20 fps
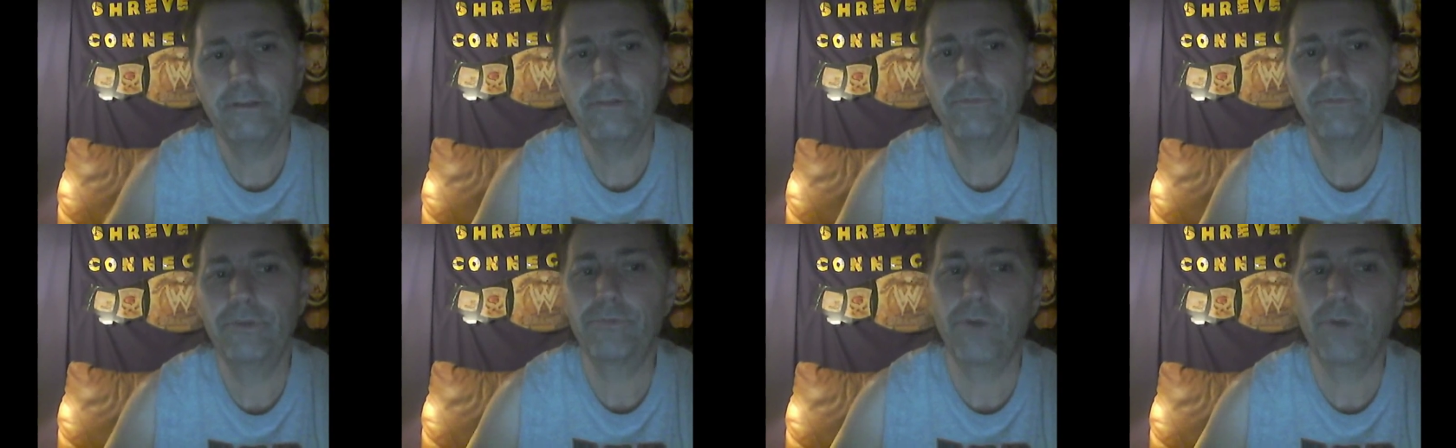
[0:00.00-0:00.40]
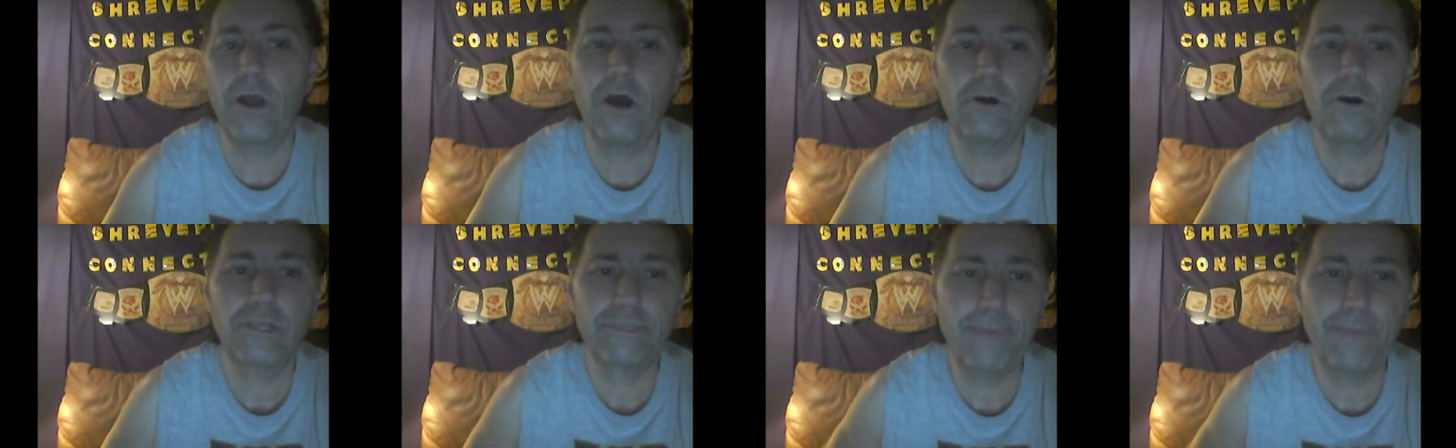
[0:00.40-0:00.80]
with
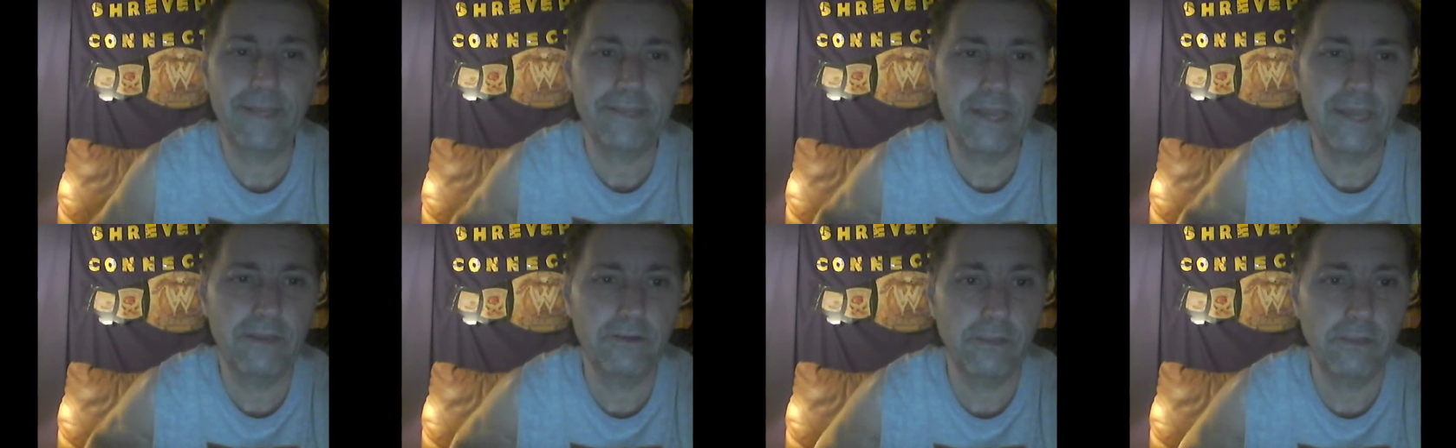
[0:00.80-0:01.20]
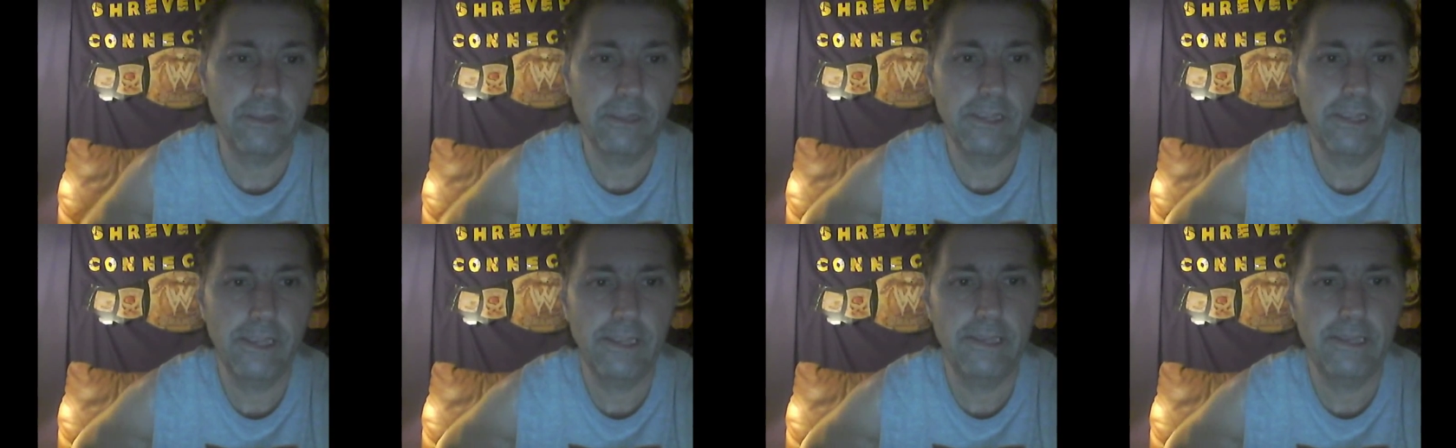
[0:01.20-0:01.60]
Raw and SmackDown
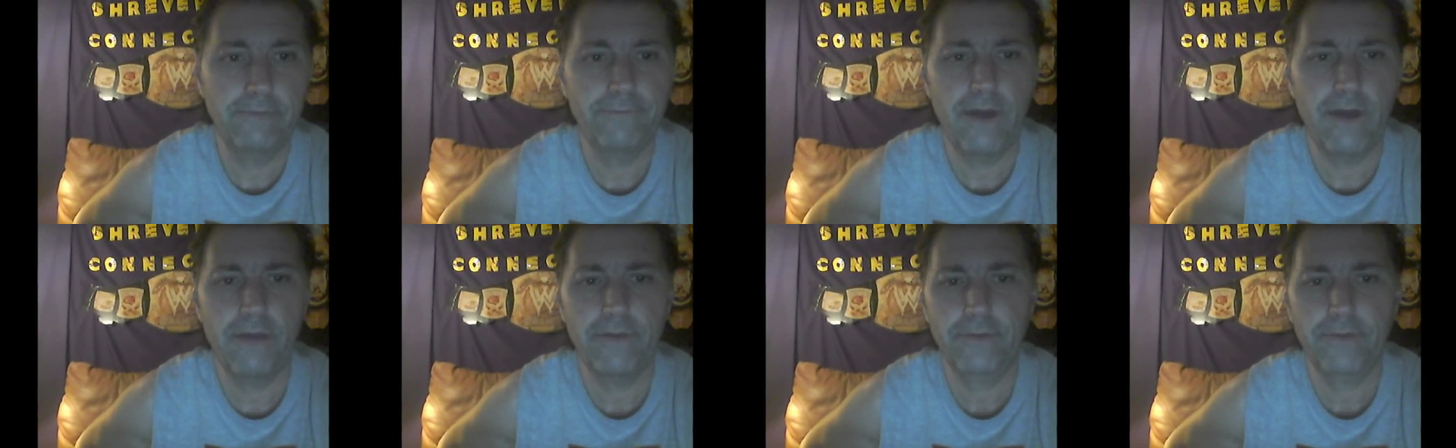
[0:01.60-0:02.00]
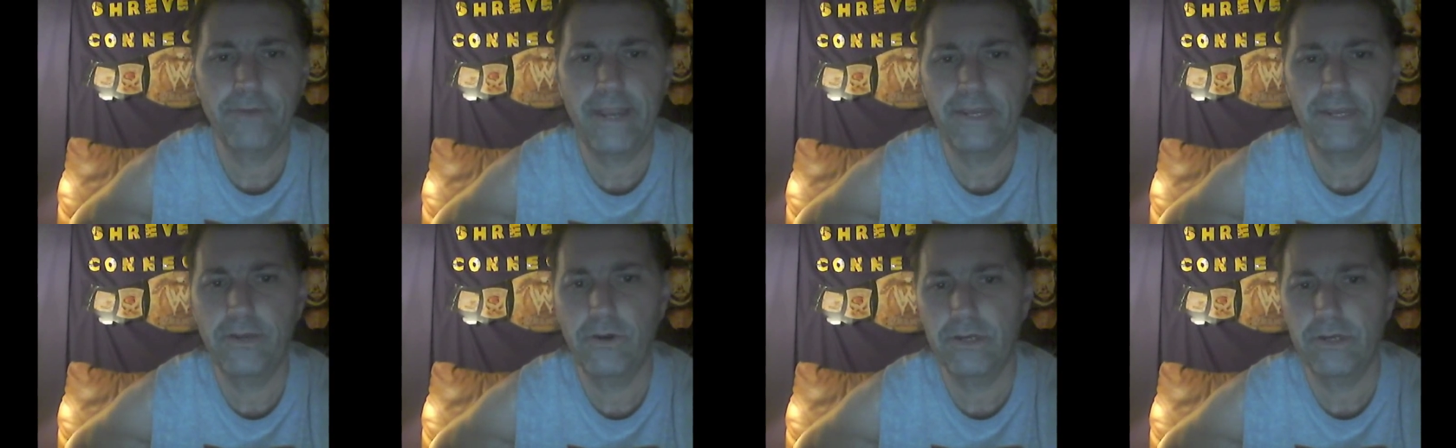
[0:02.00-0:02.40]
involving
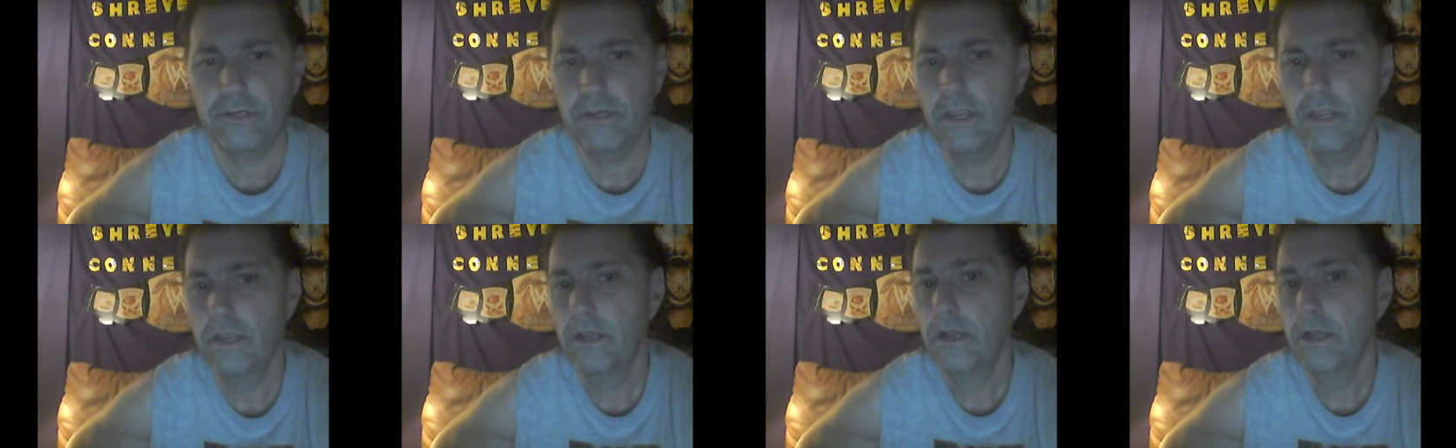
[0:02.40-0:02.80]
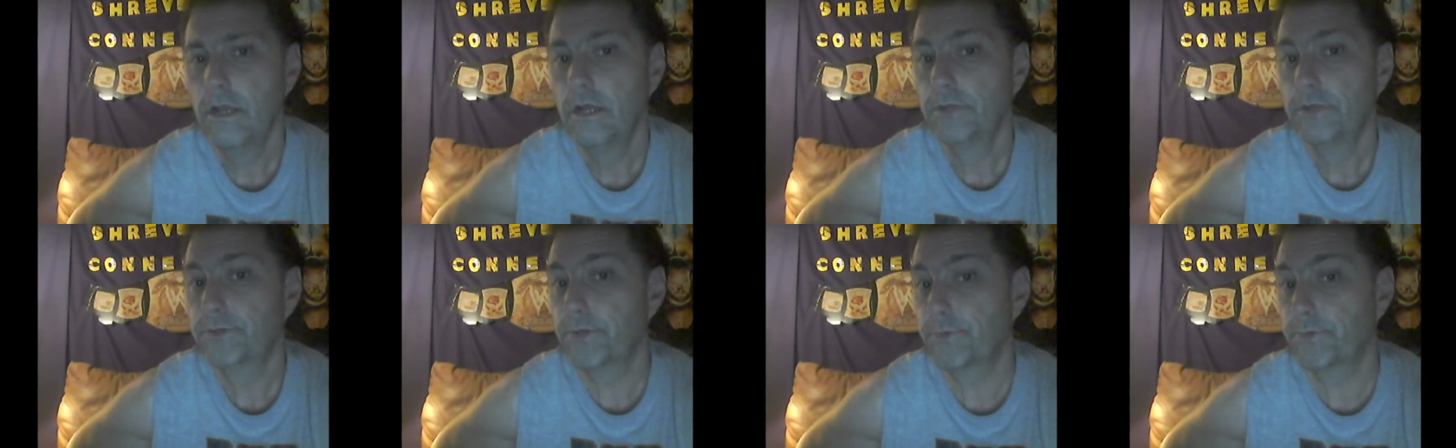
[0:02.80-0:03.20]
Randy Orton
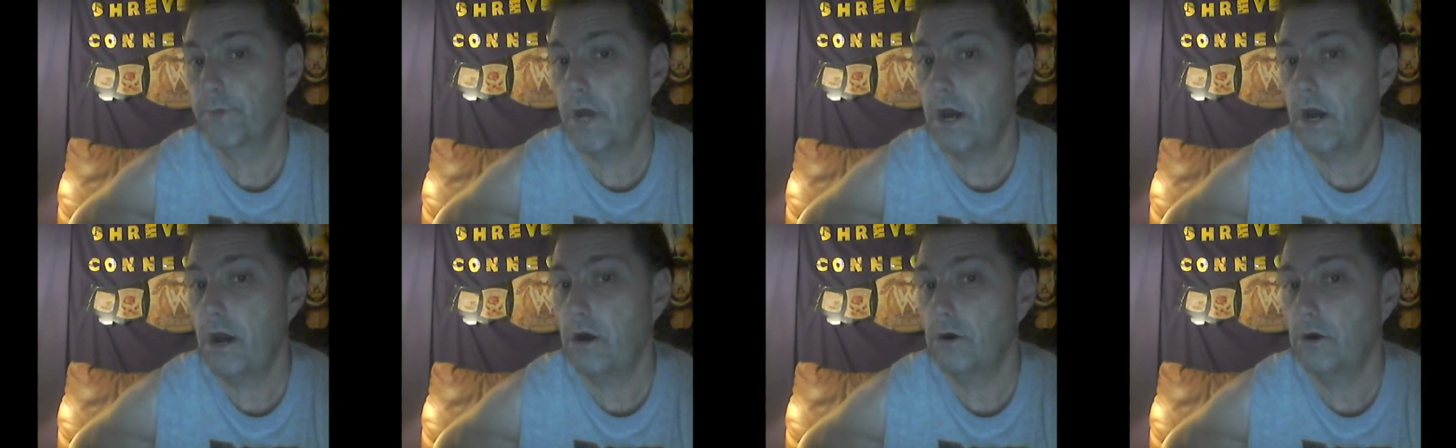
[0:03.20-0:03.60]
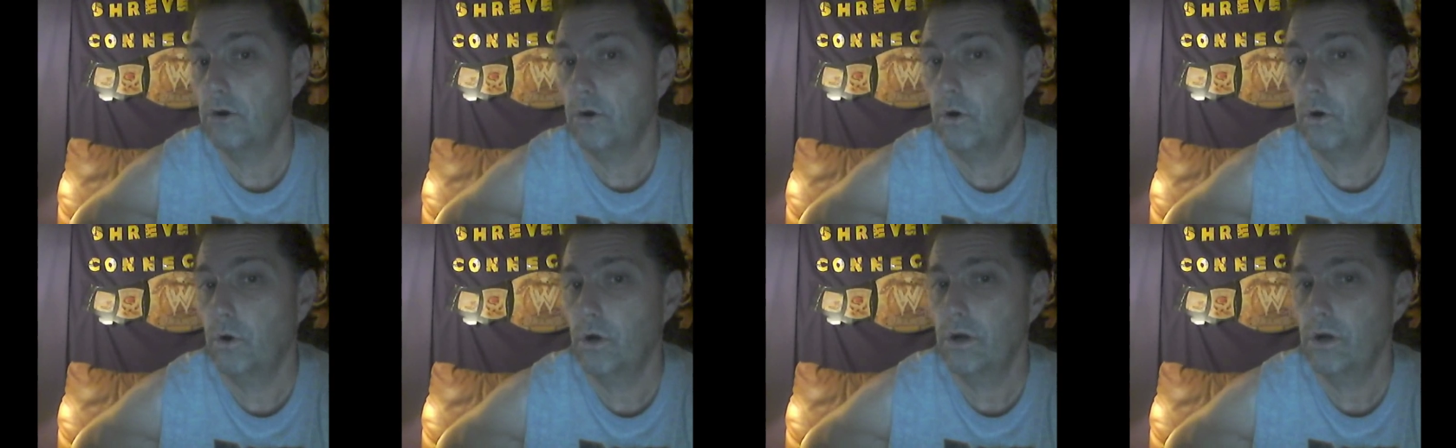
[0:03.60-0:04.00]
to Raw
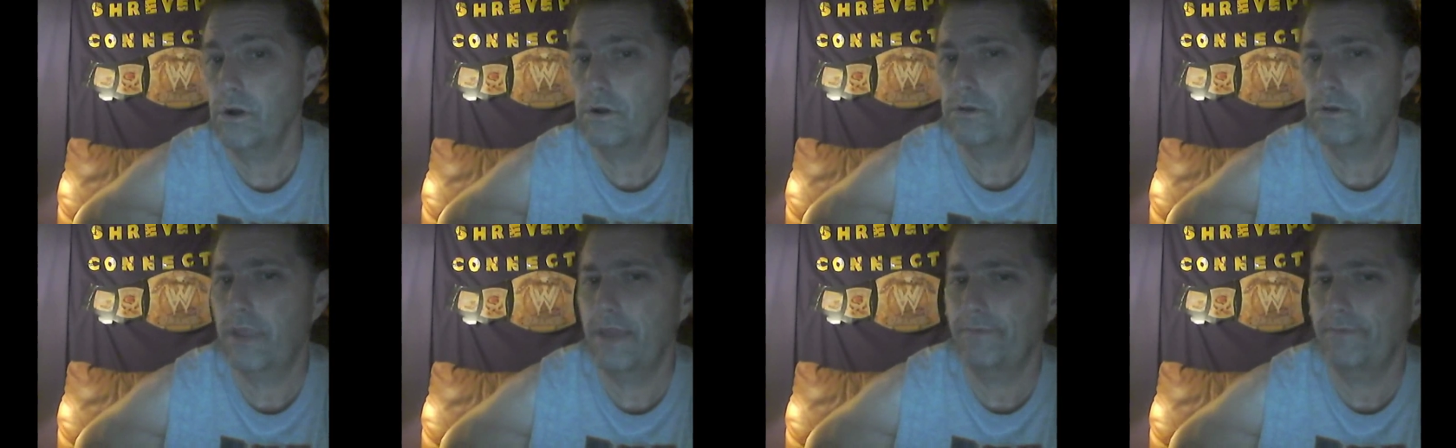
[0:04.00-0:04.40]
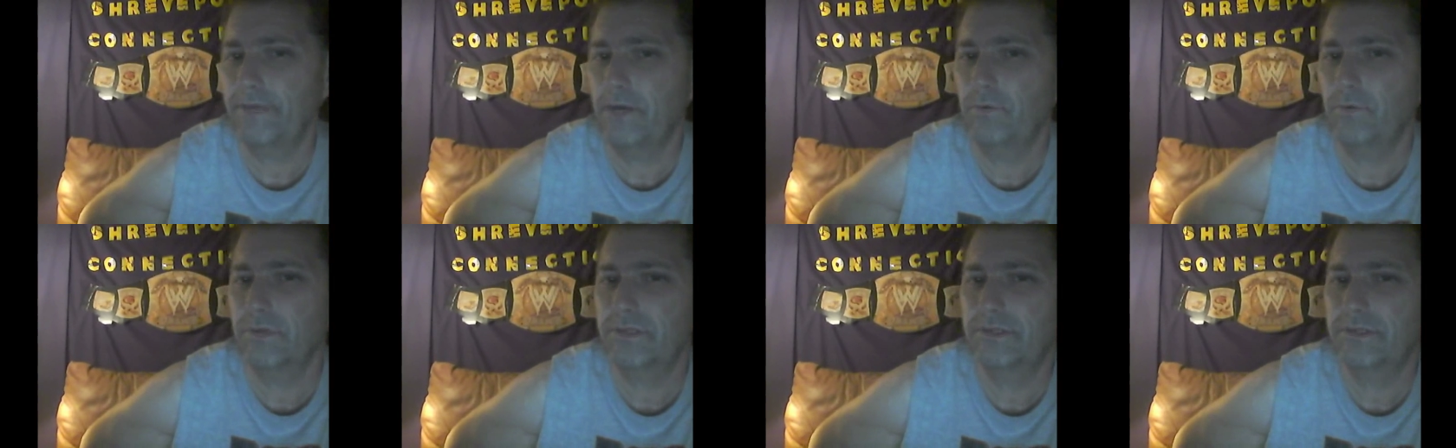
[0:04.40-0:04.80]
or Kevin
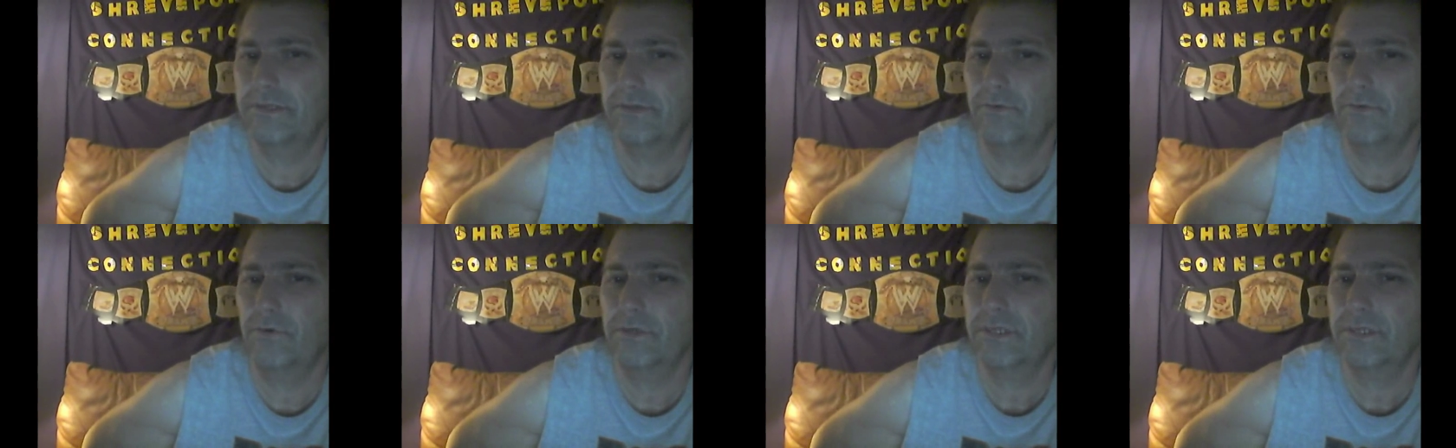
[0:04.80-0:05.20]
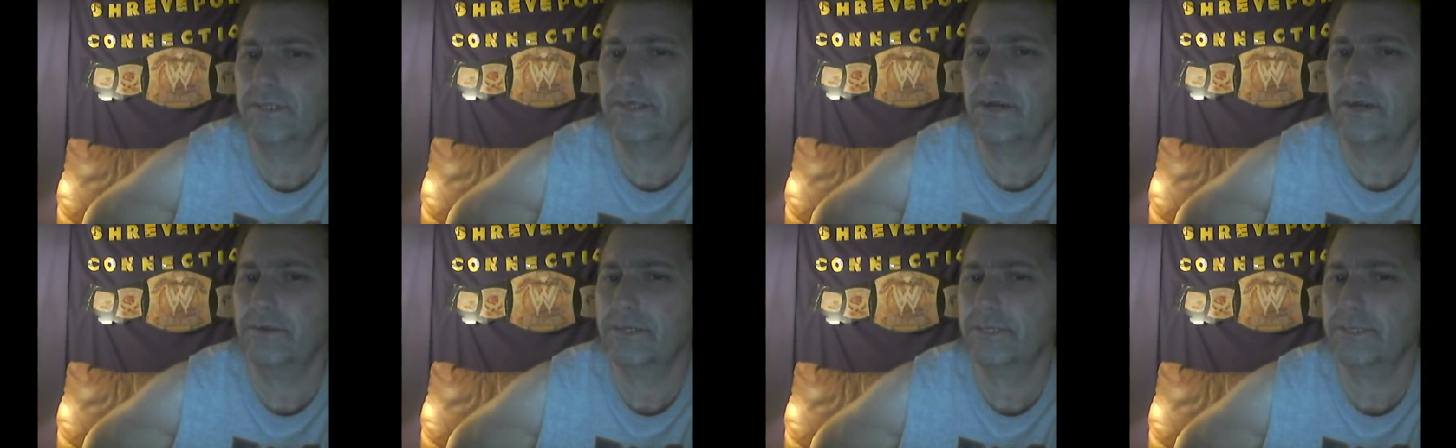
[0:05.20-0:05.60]
Owens or
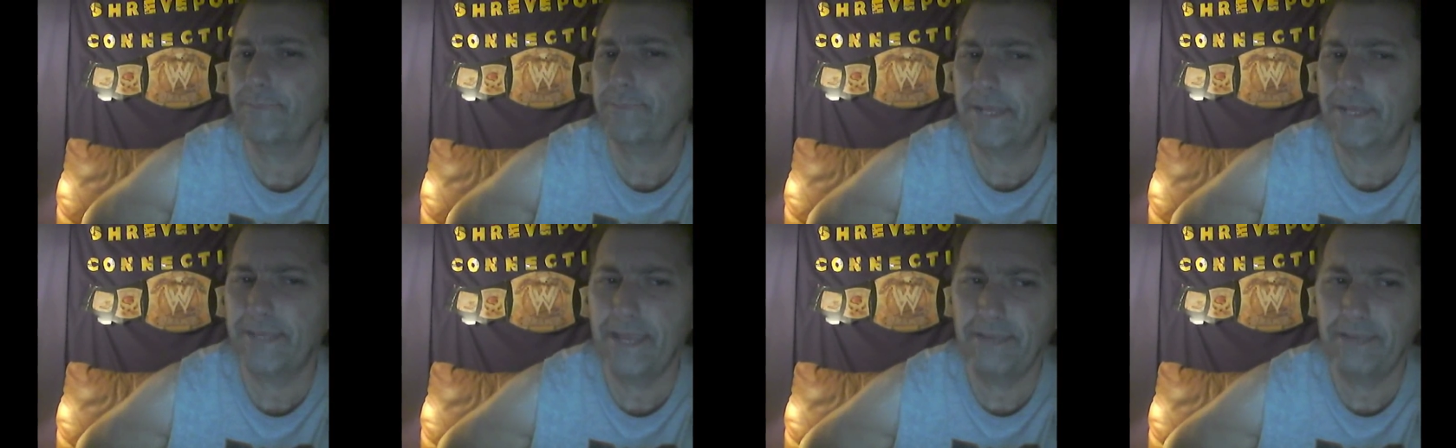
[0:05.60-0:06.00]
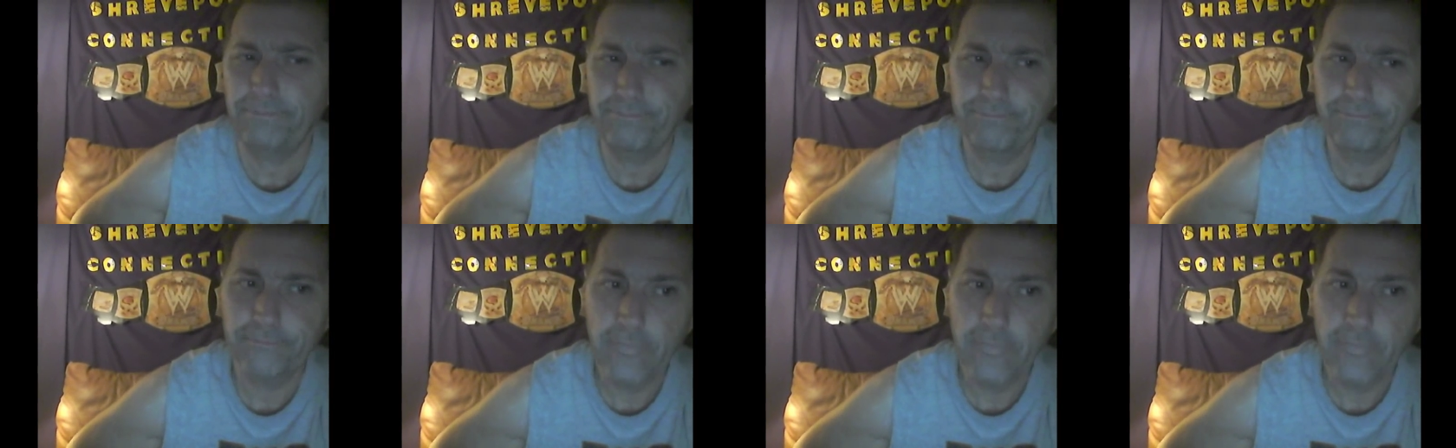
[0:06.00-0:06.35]
Cesaro to SmackDown?